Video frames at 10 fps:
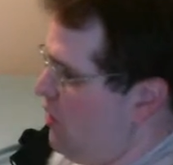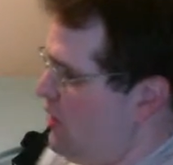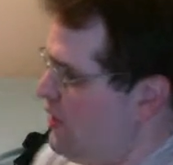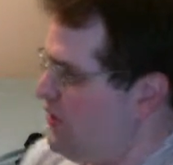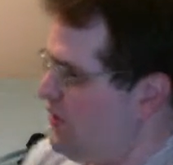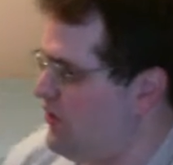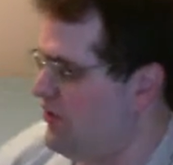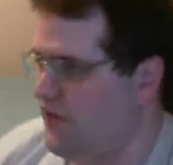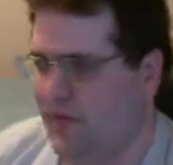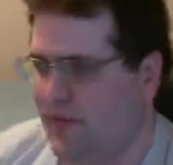
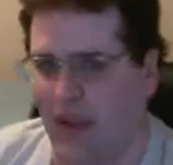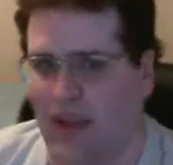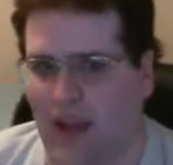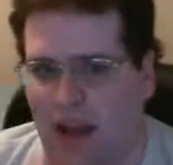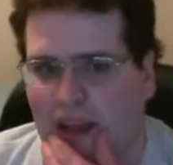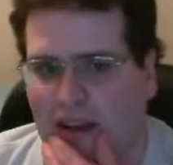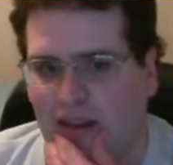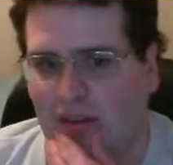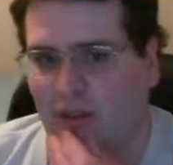was, and then I had a